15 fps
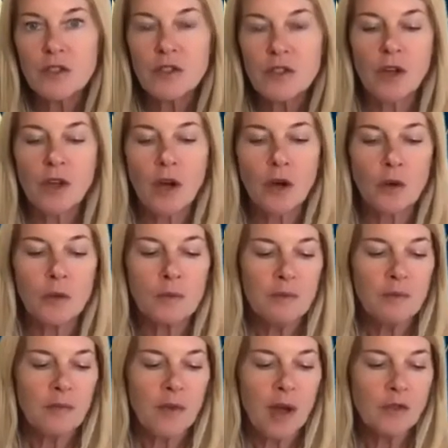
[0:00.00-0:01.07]
So
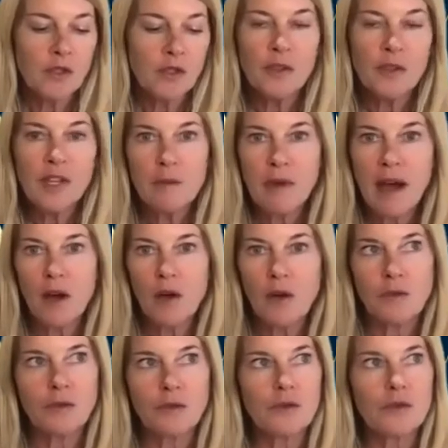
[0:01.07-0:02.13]
I was only
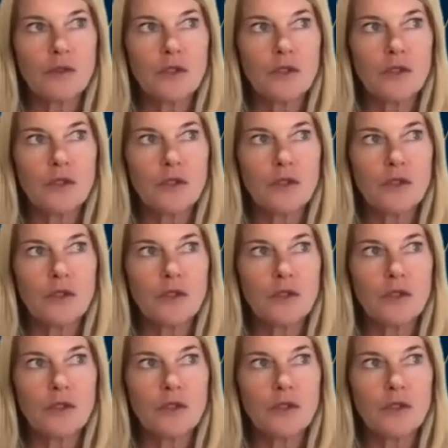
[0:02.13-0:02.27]
about